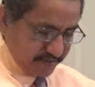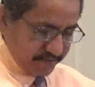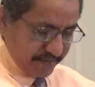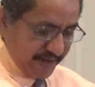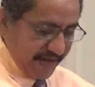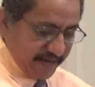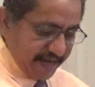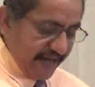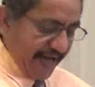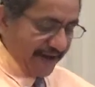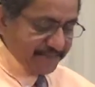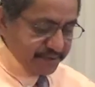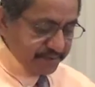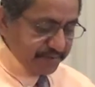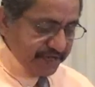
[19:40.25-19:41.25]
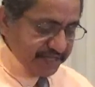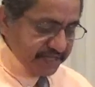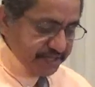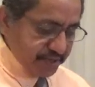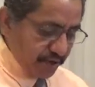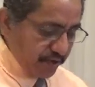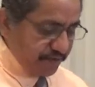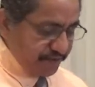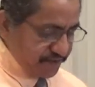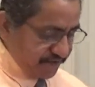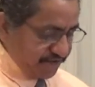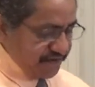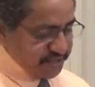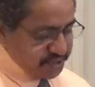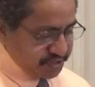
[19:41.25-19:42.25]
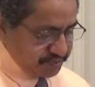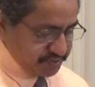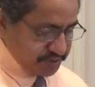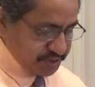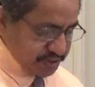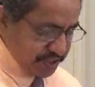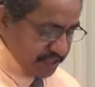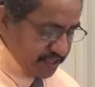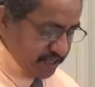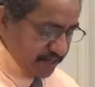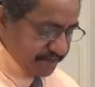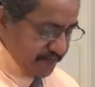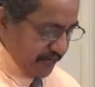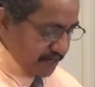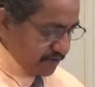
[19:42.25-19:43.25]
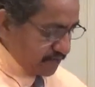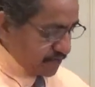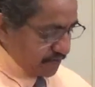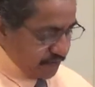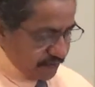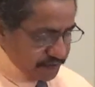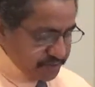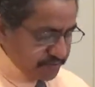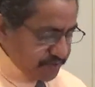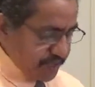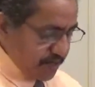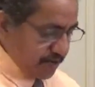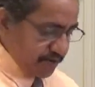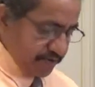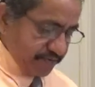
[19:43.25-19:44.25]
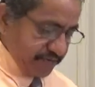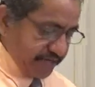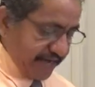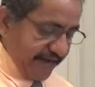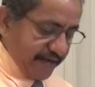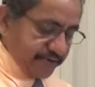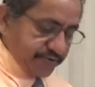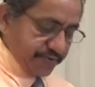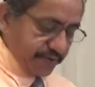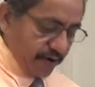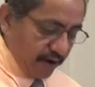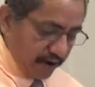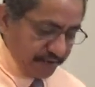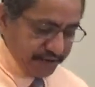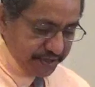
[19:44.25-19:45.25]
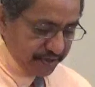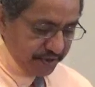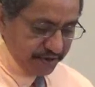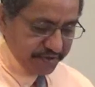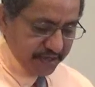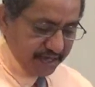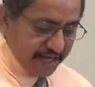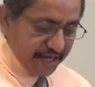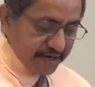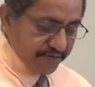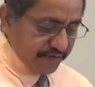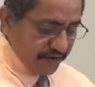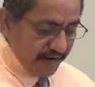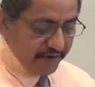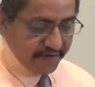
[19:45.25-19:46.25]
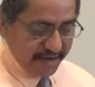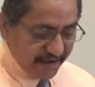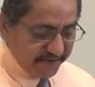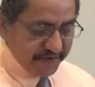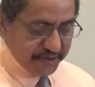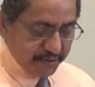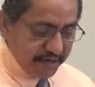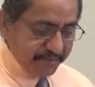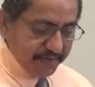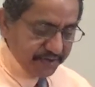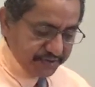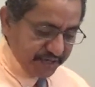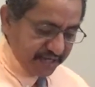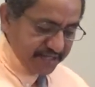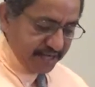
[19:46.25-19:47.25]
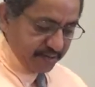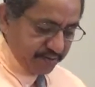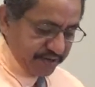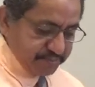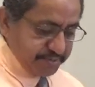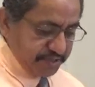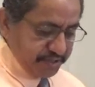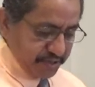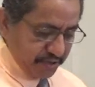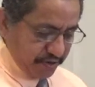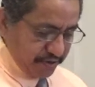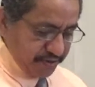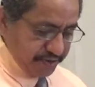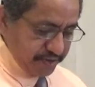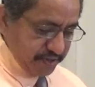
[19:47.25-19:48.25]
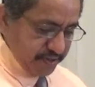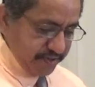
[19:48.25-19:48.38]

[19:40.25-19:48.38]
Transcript: man, have dominion over the fish of the sea, and over the birds of the air, and over the cattle, over all the earth, and over every creeping thing that creeps on the earth.